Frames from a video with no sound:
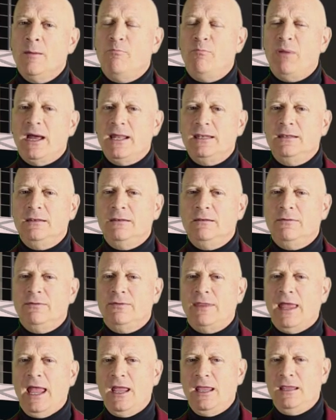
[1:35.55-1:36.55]

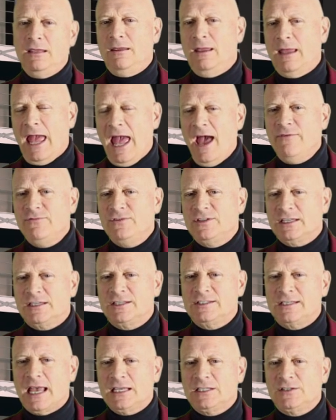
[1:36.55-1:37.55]
but they have
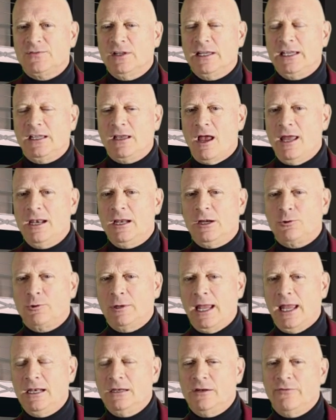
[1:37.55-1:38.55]
successfully kind of
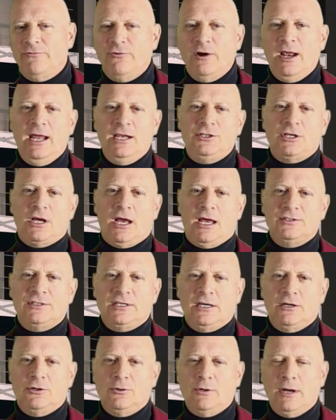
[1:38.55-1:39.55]
created a franchise
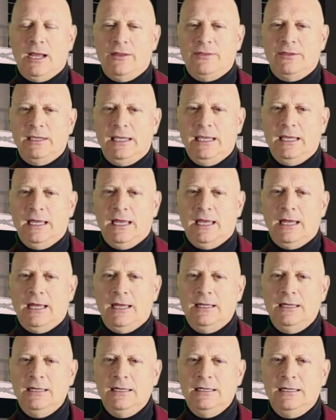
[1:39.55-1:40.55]
there around
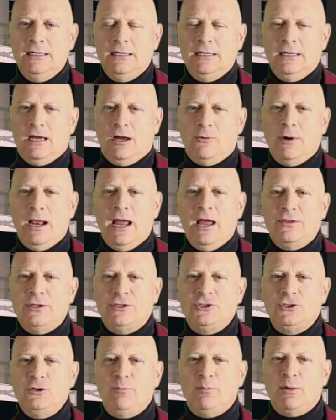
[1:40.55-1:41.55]
the
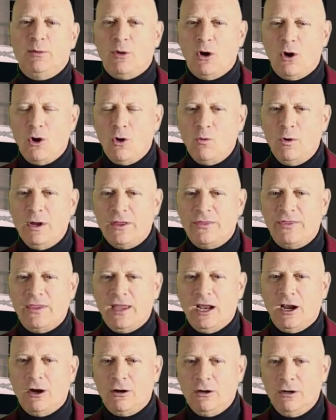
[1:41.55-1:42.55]
Super Bowl with
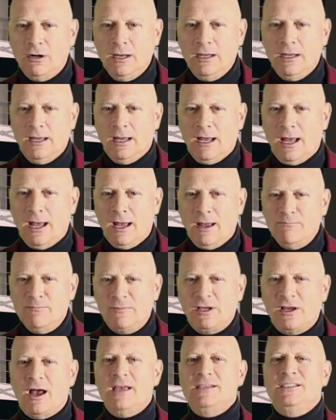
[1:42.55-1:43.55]
their
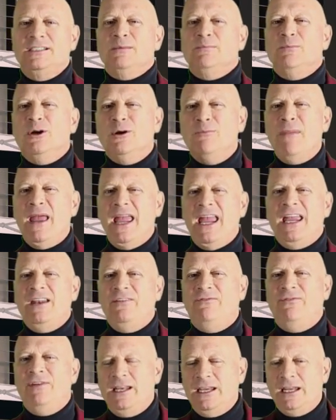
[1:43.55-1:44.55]

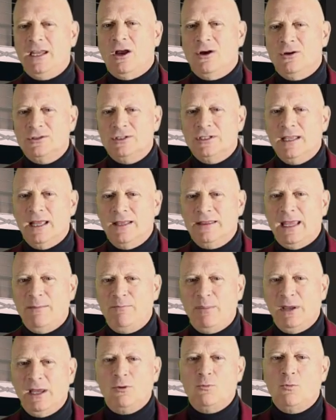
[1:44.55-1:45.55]
customer-made videos, and then they
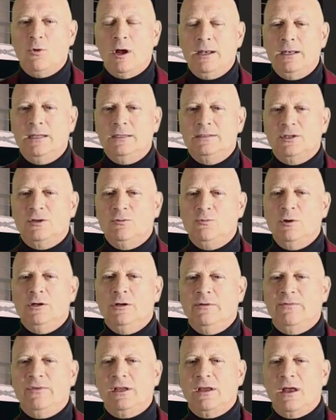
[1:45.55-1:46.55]
pick one that's a
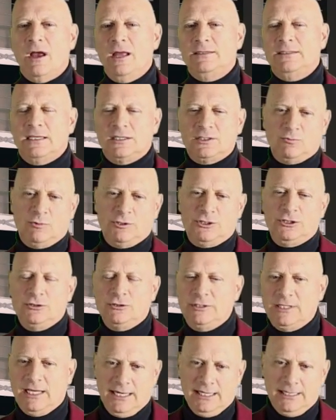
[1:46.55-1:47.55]
winner of the contest. What's
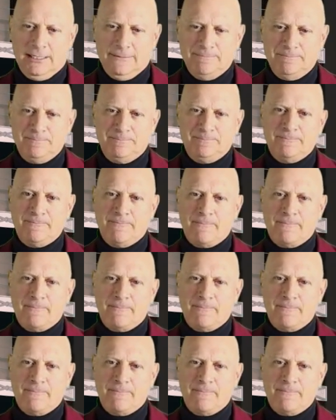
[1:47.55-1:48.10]
your take? Well,